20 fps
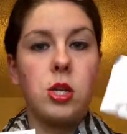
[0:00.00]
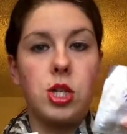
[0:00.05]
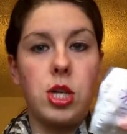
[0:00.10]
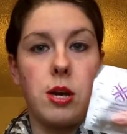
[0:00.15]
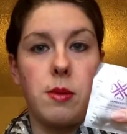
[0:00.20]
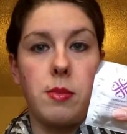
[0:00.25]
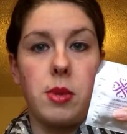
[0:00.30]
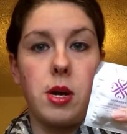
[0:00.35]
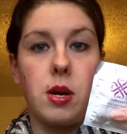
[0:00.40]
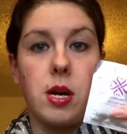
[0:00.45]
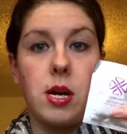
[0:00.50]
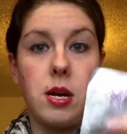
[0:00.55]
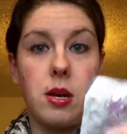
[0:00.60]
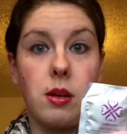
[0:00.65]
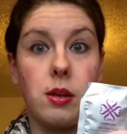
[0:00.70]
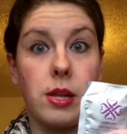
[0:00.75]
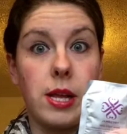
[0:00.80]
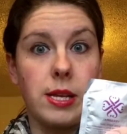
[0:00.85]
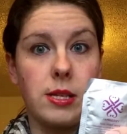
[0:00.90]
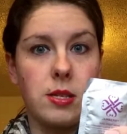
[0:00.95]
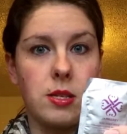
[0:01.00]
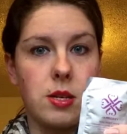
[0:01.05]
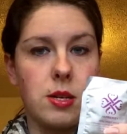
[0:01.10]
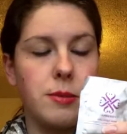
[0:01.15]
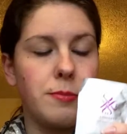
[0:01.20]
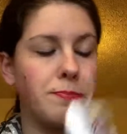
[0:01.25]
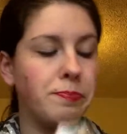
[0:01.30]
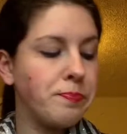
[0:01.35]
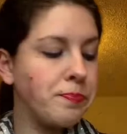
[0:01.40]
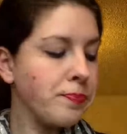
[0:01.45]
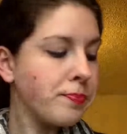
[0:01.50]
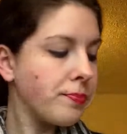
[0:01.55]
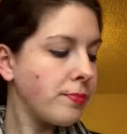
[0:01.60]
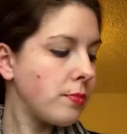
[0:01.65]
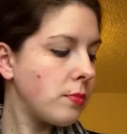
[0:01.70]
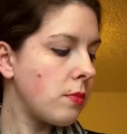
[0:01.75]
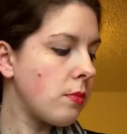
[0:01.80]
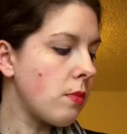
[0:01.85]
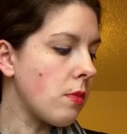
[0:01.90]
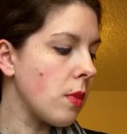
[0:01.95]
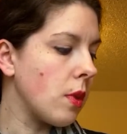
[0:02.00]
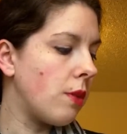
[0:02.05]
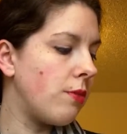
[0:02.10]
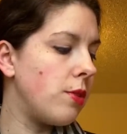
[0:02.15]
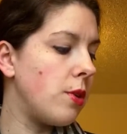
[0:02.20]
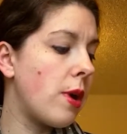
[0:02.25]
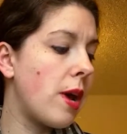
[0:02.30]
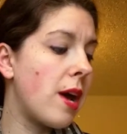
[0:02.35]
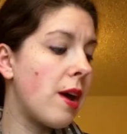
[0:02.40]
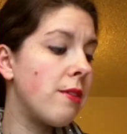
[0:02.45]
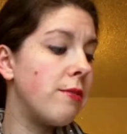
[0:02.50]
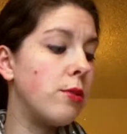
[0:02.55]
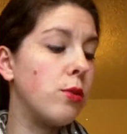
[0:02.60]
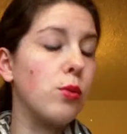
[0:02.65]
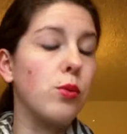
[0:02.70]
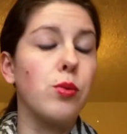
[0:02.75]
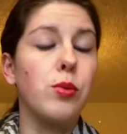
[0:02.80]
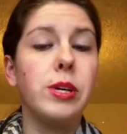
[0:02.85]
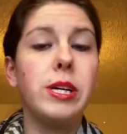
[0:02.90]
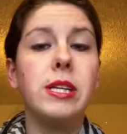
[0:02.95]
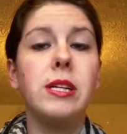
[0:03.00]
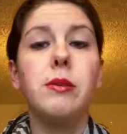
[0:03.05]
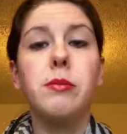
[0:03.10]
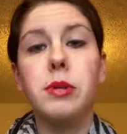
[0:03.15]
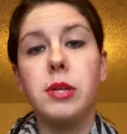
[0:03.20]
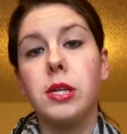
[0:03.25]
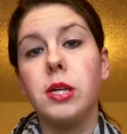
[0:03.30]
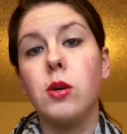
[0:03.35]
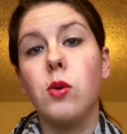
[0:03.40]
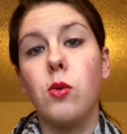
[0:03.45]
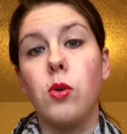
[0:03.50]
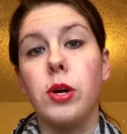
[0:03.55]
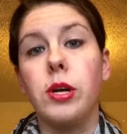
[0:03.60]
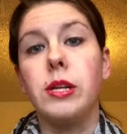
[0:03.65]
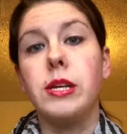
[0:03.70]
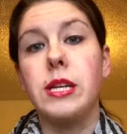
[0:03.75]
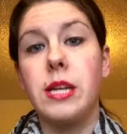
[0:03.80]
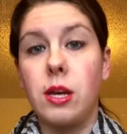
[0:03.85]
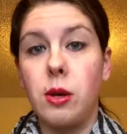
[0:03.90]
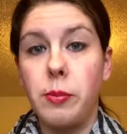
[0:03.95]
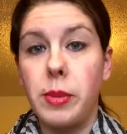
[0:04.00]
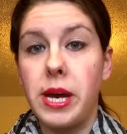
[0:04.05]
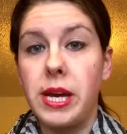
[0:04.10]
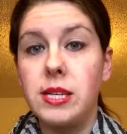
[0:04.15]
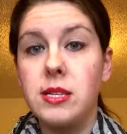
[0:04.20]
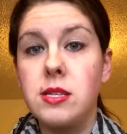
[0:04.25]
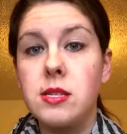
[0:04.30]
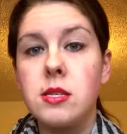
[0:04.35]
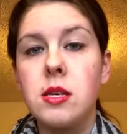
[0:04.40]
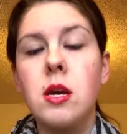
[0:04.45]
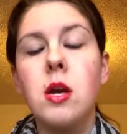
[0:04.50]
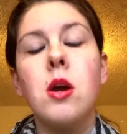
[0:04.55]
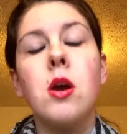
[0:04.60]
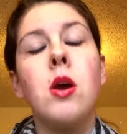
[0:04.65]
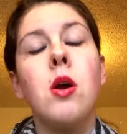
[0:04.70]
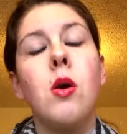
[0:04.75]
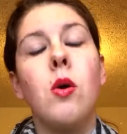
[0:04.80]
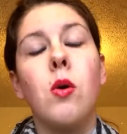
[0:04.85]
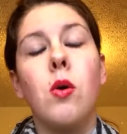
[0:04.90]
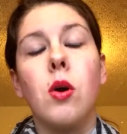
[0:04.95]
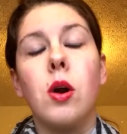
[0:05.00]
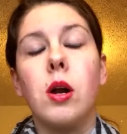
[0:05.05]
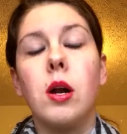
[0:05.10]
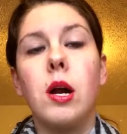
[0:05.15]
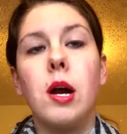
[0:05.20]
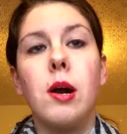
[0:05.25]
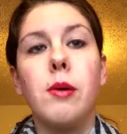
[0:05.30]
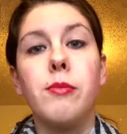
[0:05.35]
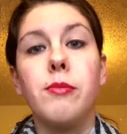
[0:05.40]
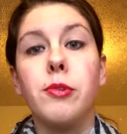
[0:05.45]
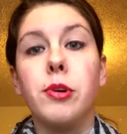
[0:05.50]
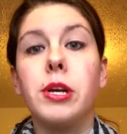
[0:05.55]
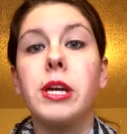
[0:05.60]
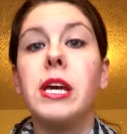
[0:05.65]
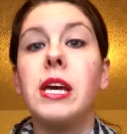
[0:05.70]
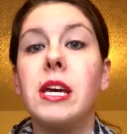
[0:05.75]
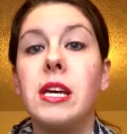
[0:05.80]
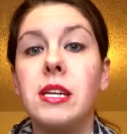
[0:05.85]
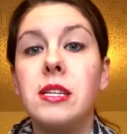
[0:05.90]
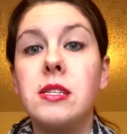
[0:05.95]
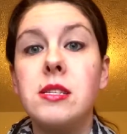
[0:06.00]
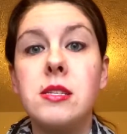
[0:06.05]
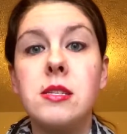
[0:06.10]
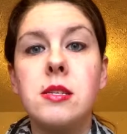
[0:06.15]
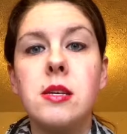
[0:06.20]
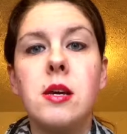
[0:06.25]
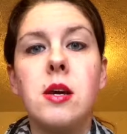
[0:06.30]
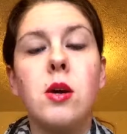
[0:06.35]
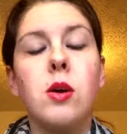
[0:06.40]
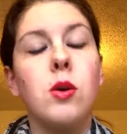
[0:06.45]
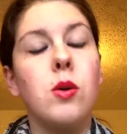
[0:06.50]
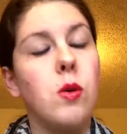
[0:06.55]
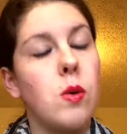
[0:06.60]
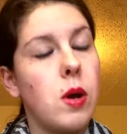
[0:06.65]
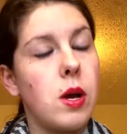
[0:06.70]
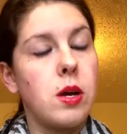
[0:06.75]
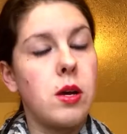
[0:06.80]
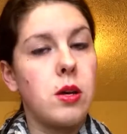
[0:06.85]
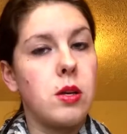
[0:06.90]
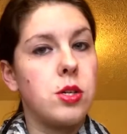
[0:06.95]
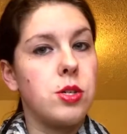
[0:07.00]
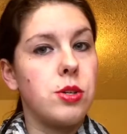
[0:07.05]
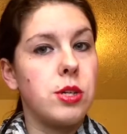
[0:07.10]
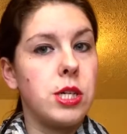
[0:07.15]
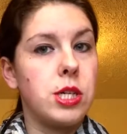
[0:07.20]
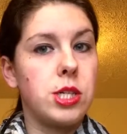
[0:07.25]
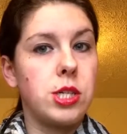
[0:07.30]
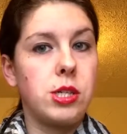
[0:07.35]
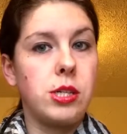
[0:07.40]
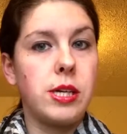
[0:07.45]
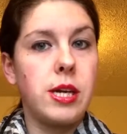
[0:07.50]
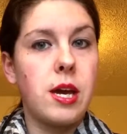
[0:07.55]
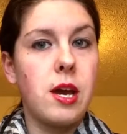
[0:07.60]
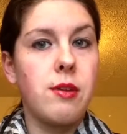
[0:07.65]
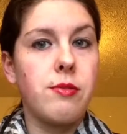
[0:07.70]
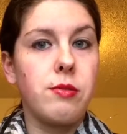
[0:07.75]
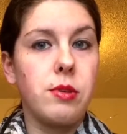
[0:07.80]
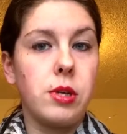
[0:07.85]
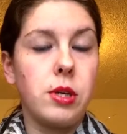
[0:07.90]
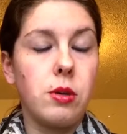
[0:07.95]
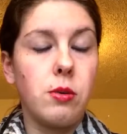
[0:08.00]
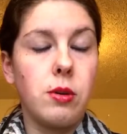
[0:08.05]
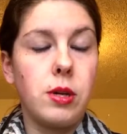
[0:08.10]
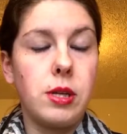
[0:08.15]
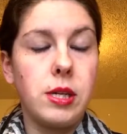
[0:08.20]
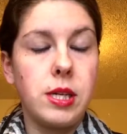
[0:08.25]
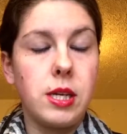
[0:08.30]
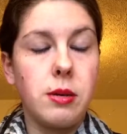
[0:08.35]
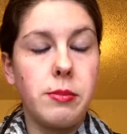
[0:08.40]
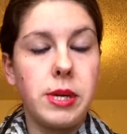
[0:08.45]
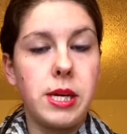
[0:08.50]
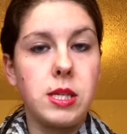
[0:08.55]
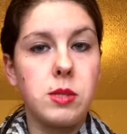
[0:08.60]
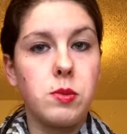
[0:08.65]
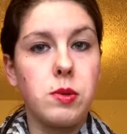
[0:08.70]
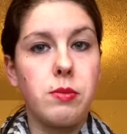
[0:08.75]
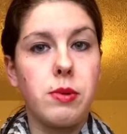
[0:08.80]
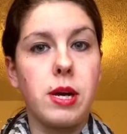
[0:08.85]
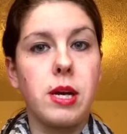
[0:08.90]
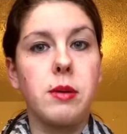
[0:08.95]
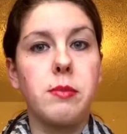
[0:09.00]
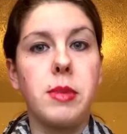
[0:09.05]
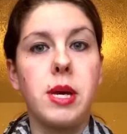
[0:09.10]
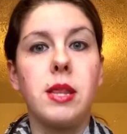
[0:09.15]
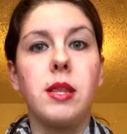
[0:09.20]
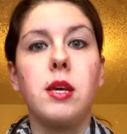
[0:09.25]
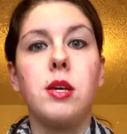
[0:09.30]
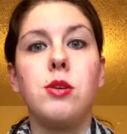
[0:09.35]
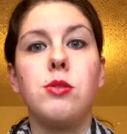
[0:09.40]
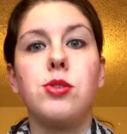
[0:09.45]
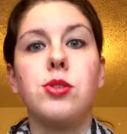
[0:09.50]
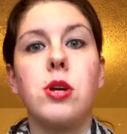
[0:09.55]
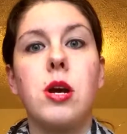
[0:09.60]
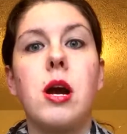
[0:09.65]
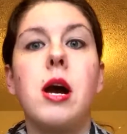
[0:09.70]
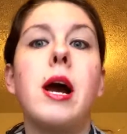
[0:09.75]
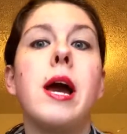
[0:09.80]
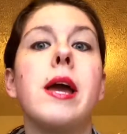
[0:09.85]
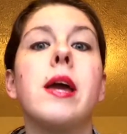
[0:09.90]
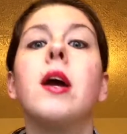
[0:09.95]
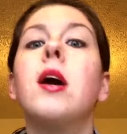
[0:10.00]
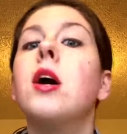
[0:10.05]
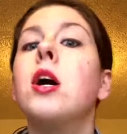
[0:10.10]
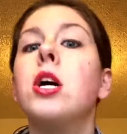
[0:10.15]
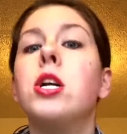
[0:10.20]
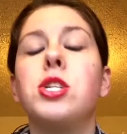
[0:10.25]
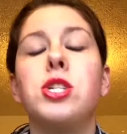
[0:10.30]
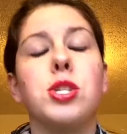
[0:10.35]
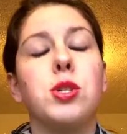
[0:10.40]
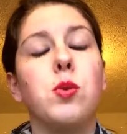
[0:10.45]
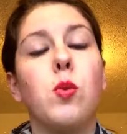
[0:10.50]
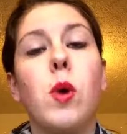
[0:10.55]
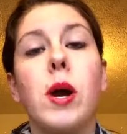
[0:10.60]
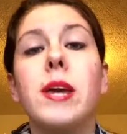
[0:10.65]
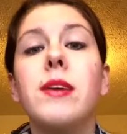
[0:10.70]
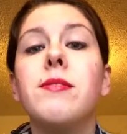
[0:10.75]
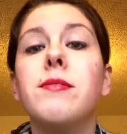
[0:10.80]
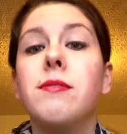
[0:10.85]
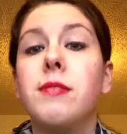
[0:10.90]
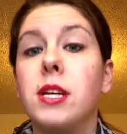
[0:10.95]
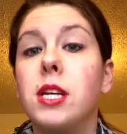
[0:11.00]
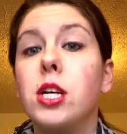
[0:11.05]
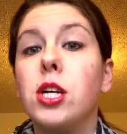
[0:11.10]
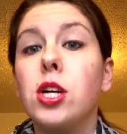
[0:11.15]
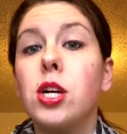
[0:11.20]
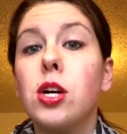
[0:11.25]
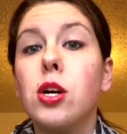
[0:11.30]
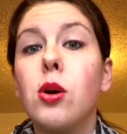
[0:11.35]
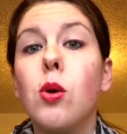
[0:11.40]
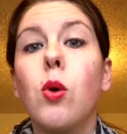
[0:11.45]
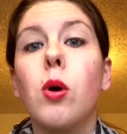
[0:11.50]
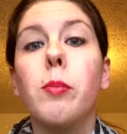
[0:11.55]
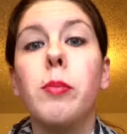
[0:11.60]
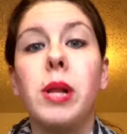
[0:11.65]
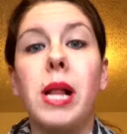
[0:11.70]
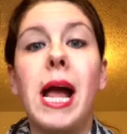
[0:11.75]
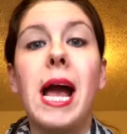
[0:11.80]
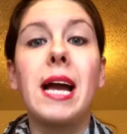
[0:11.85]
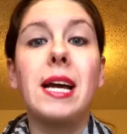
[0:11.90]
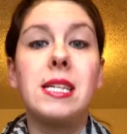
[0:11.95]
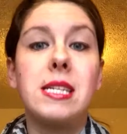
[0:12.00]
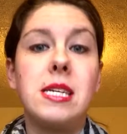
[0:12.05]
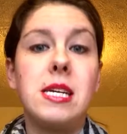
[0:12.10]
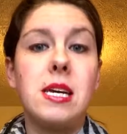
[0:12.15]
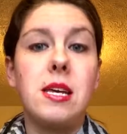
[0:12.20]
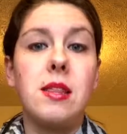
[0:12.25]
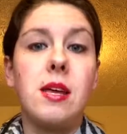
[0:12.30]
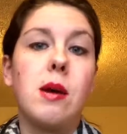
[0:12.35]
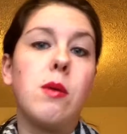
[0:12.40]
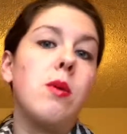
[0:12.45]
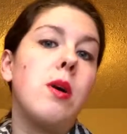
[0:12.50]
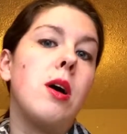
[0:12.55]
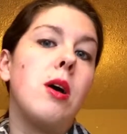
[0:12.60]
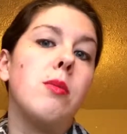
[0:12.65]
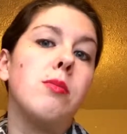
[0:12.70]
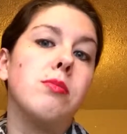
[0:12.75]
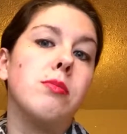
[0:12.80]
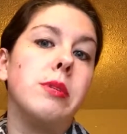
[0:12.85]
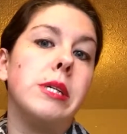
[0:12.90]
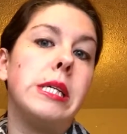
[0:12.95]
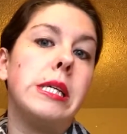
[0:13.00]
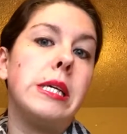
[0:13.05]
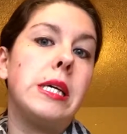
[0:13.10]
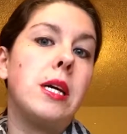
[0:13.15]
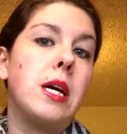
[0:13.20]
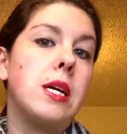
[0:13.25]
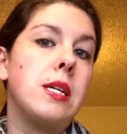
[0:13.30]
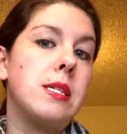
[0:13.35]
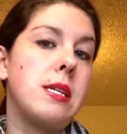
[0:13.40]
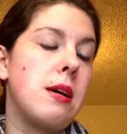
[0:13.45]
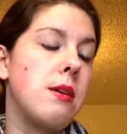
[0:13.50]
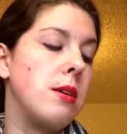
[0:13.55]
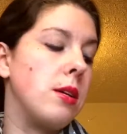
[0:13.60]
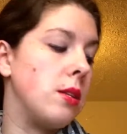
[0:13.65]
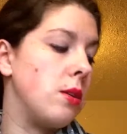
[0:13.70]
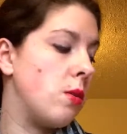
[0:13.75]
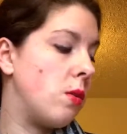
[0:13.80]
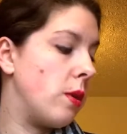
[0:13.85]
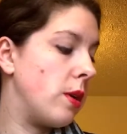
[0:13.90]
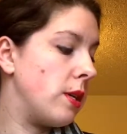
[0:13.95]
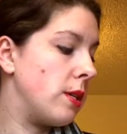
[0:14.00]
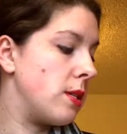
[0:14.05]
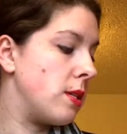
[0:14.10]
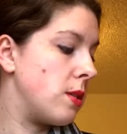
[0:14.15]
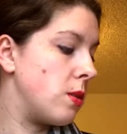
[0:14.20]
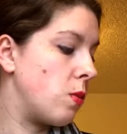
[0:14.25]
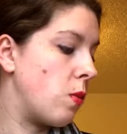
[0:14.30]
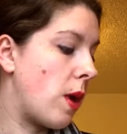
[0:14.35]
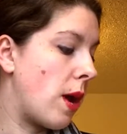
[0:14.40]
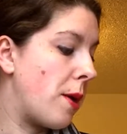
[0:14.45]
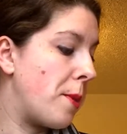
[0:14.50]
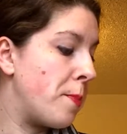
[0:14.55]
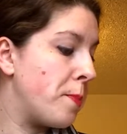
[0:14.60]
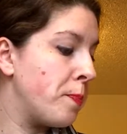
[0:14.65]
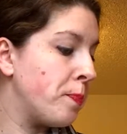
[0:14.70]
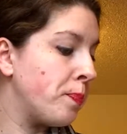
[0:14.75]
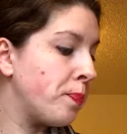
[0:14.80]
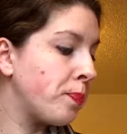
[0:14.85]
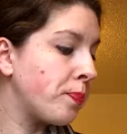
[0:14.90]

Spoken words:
Jamberry nail cleanser. If you have really oily nail beds, or for kids who traditionally have really oily nail beds, we recommend that you try just white vinegar or black tea. That will help really cut down on the oils as well.